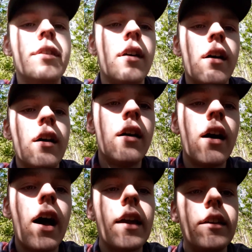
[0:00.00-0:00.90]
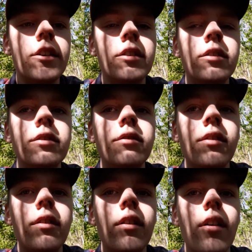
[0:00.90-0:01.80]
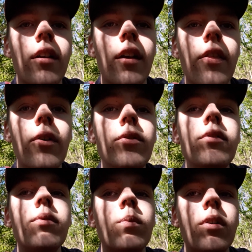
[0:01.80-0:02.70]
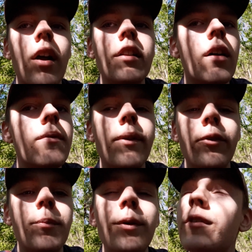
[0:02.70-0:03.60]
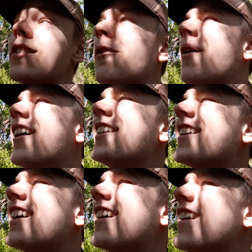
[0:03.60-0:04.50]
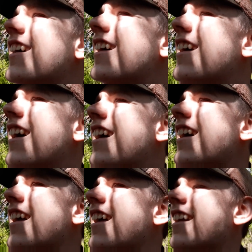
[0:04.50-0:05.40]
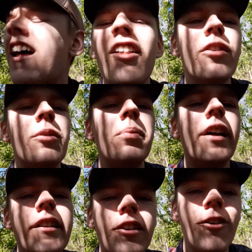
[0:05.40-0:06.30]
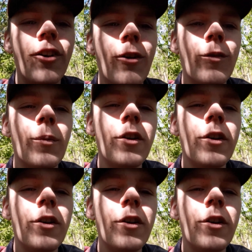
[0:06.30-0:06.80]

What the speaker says: a high heel. And those were, I love those boots so much. Now there's a plane going over, but